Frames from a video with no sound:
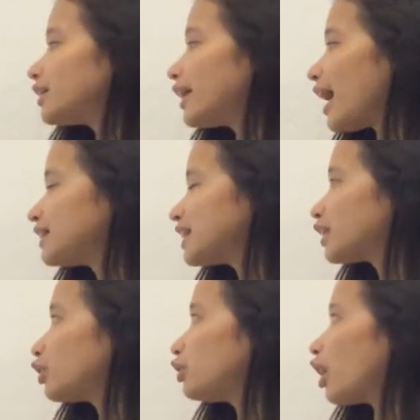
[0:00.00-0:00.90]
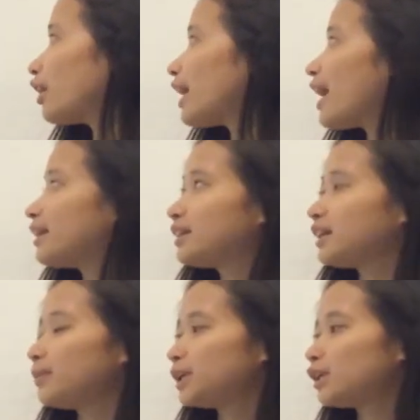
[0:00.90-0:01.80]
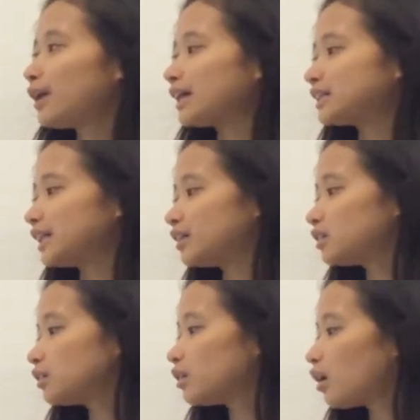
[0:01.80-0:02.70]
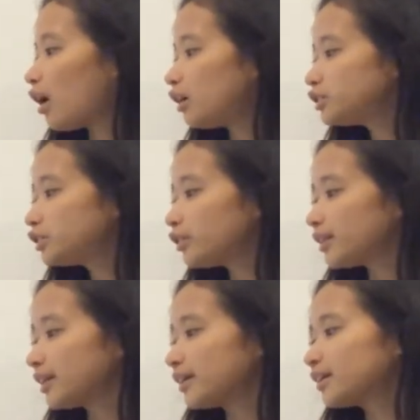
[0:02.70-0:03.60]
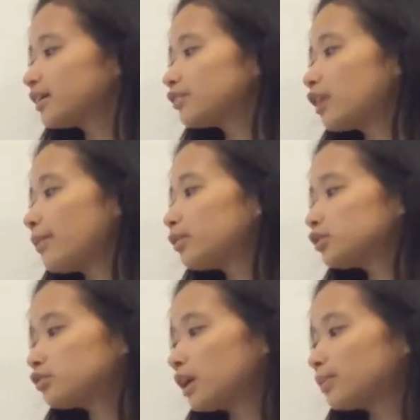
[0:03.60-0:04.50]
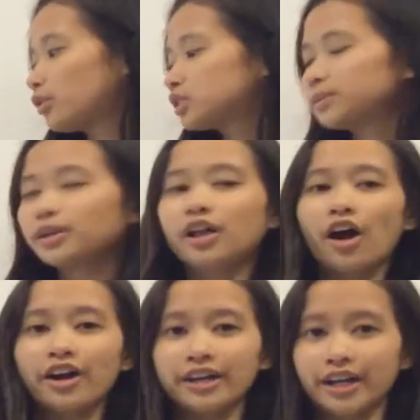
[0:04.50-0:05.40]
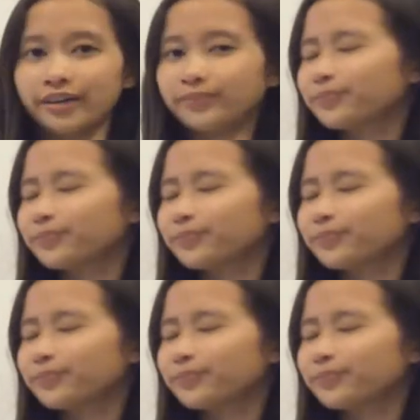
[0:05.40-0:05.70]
the anticodon and the amino acid onto the ribosomal RNA.